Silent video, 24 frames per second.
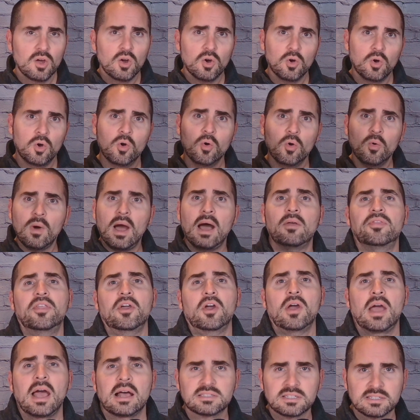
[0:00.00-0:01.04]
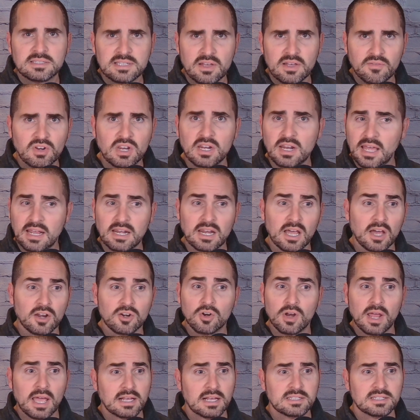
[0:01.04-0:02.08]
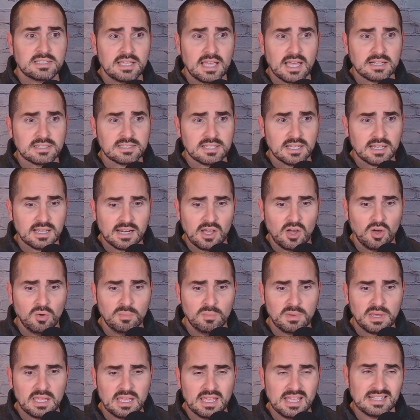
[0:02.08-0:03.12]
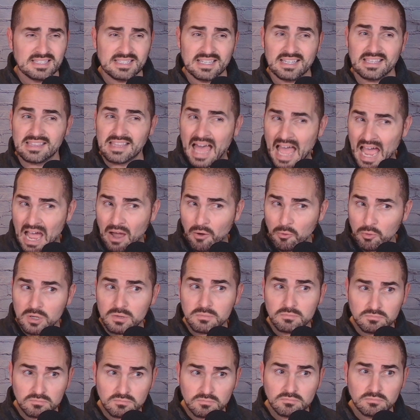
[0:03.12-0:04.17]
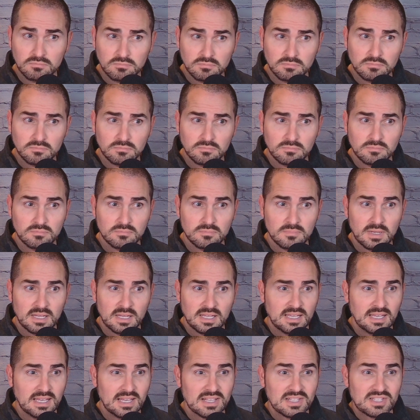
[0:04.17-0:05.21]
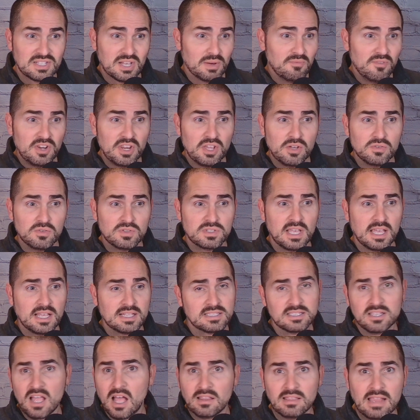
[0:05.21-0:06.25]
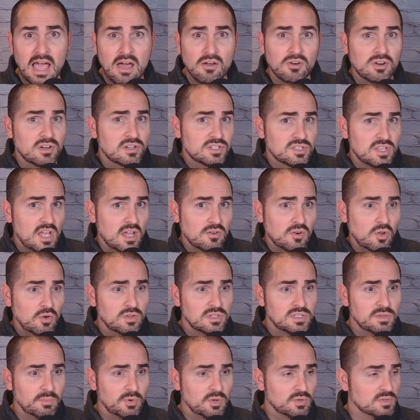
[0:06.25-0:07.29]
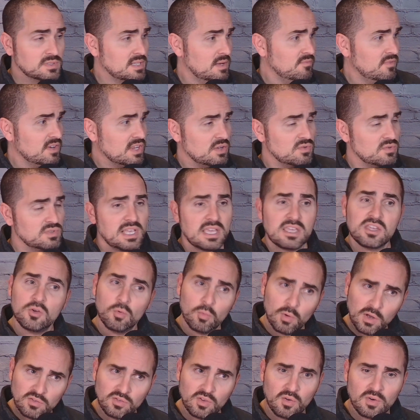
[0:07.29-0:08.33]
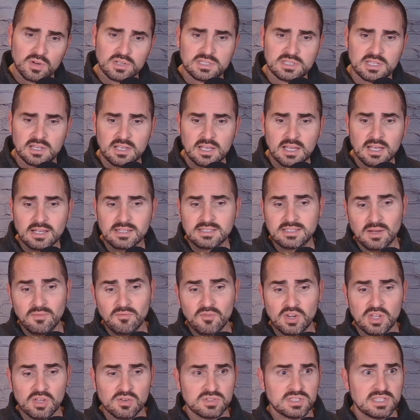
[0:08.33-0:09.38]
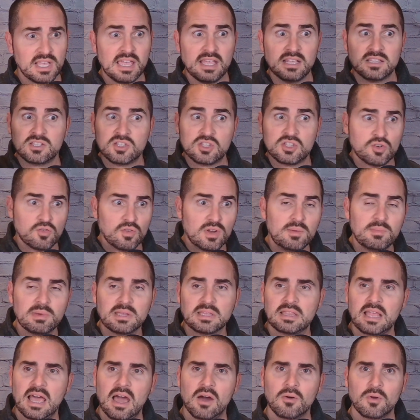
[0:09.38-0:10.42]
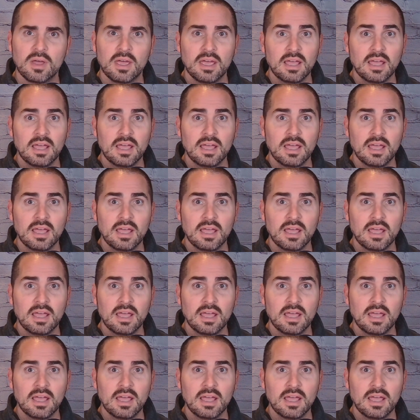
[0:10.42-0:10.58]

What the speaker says: Who out there has a 7900 XTX that can help me? Is it loud? Some videos say it's not loud and it's not noticeable. Some videos say you will notice it. Some videos say it's screaming loud.